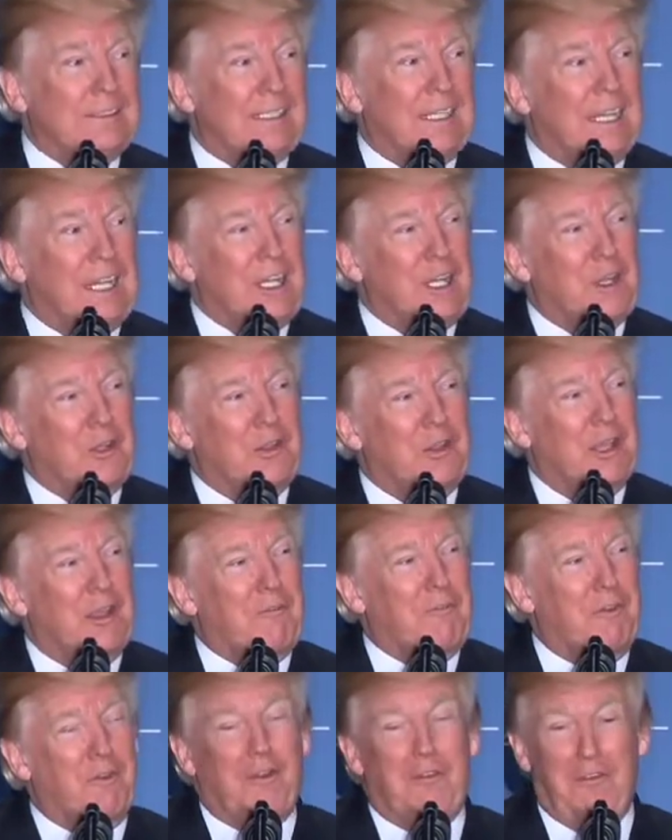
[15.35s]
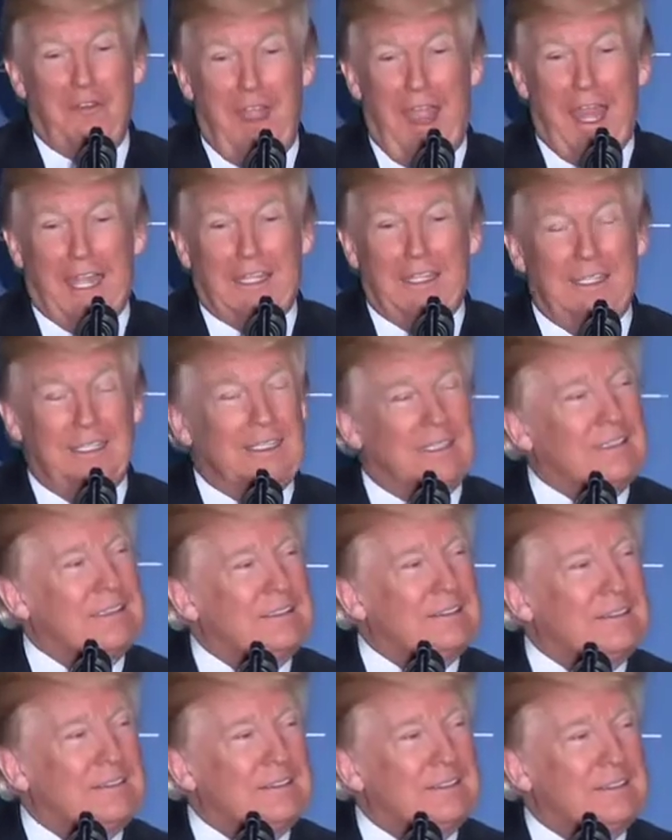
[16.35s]
I know that for a fact.
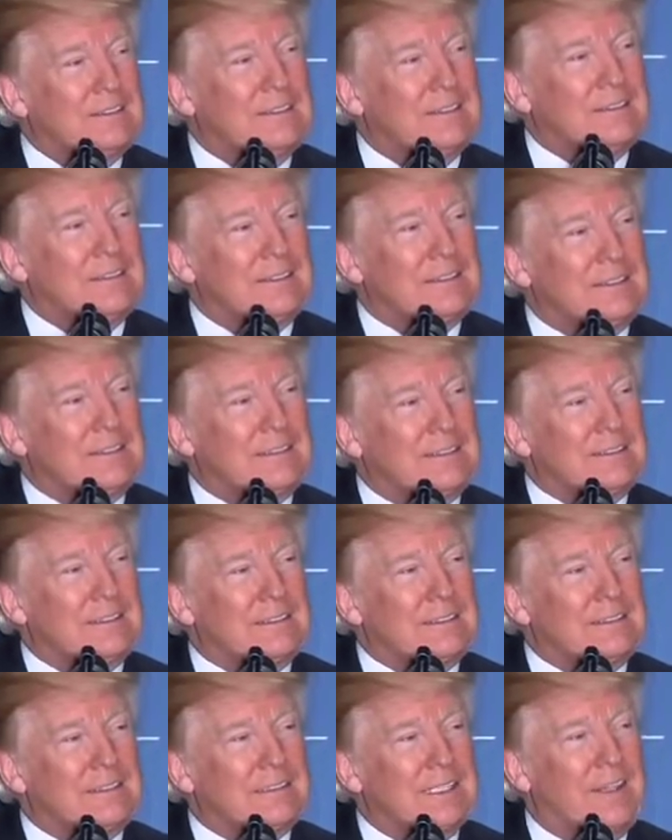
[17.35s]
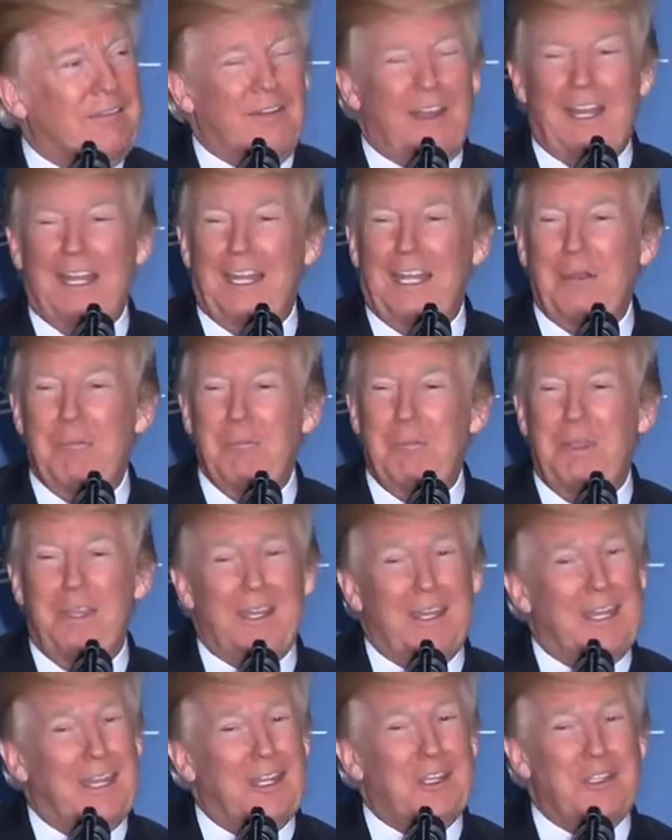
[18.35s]
I've had to
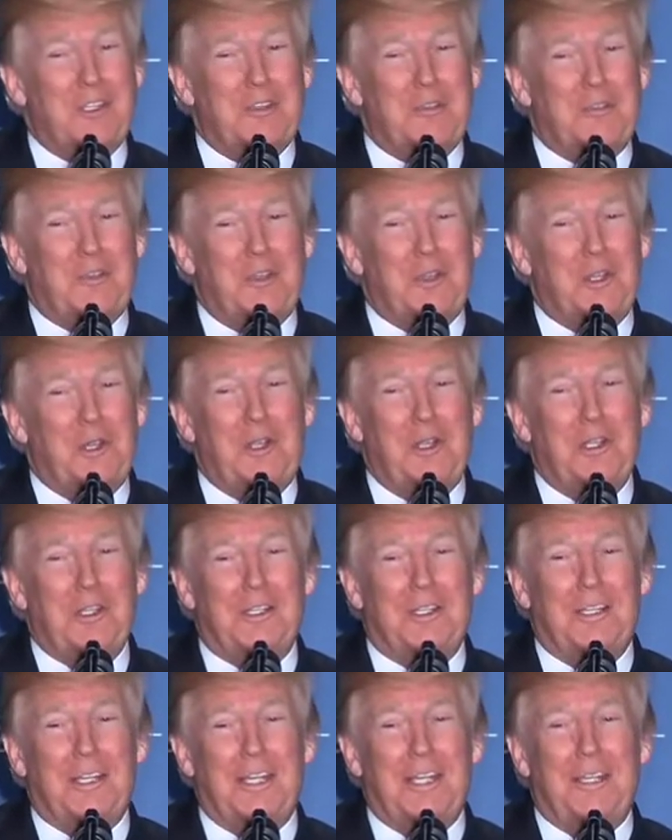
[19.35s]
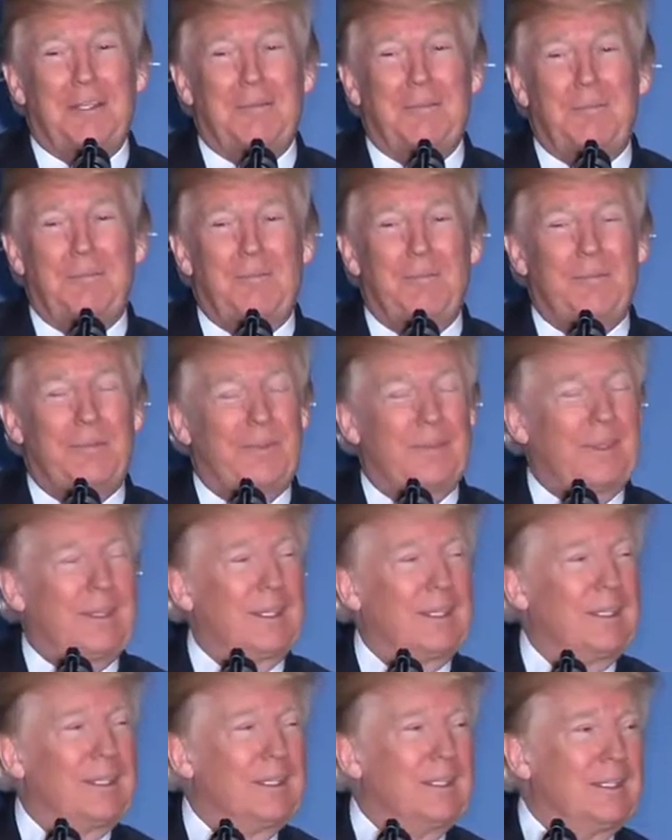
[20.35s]
compete against you for a long time.
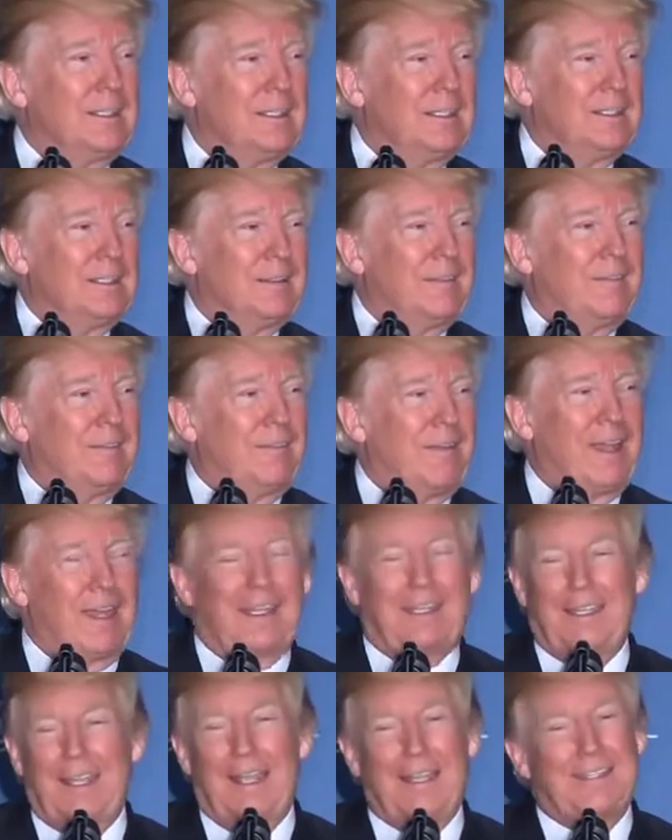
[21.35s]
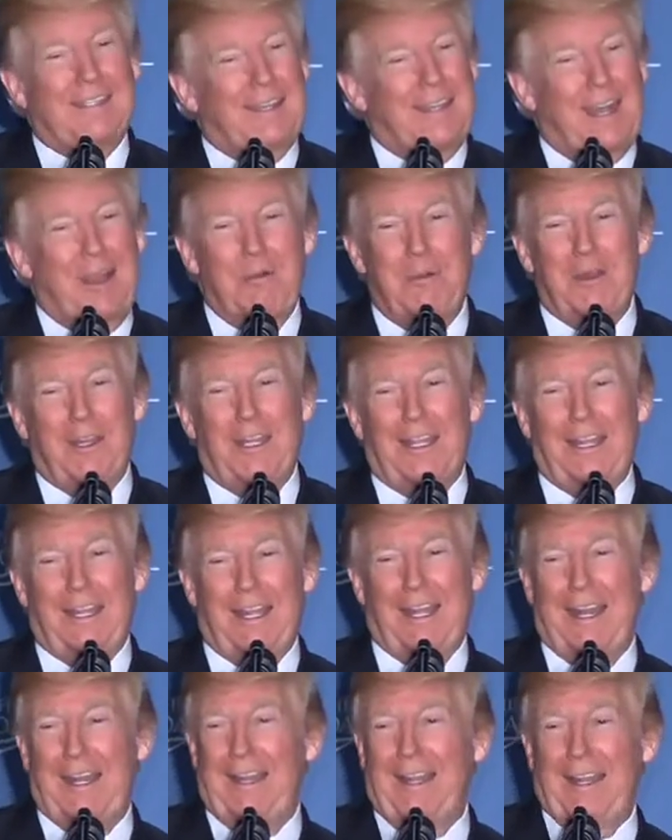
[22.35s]
In fact, I said, I want to get
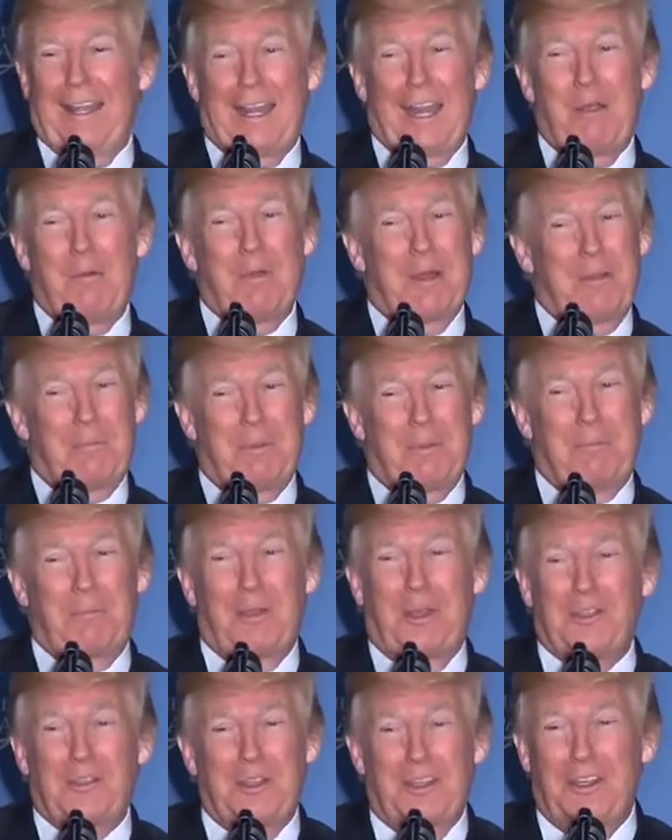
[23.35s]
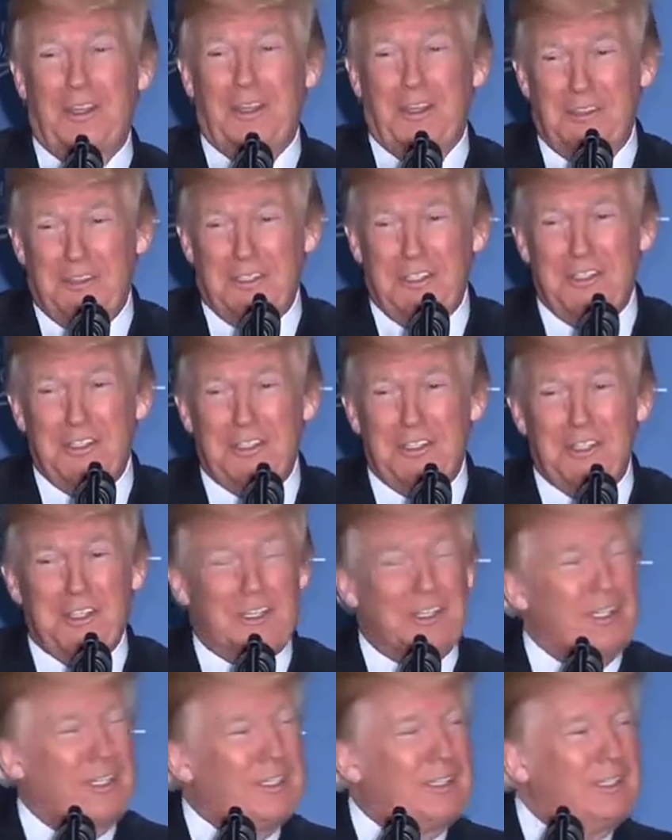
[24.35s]
out of that. I want to be president. It's easier.